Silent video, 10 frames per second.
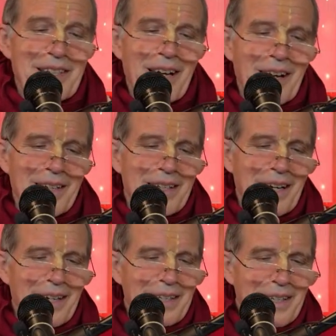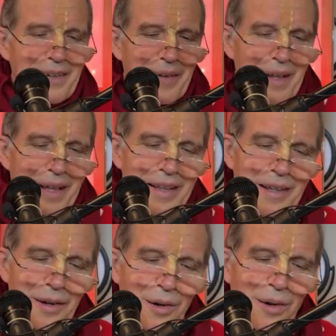Hari Hari. The
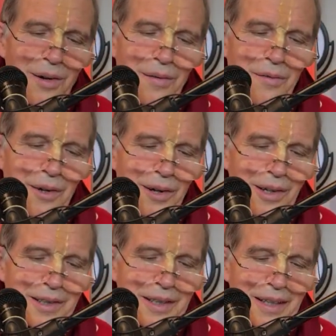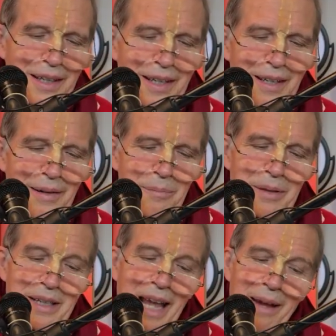whole world uh,
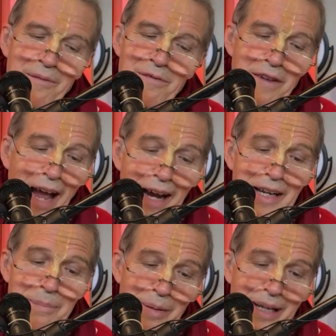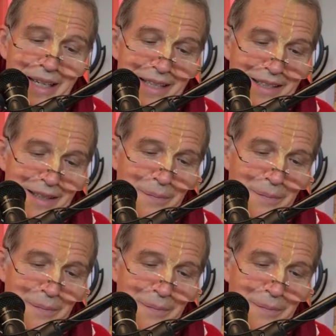became very pleased.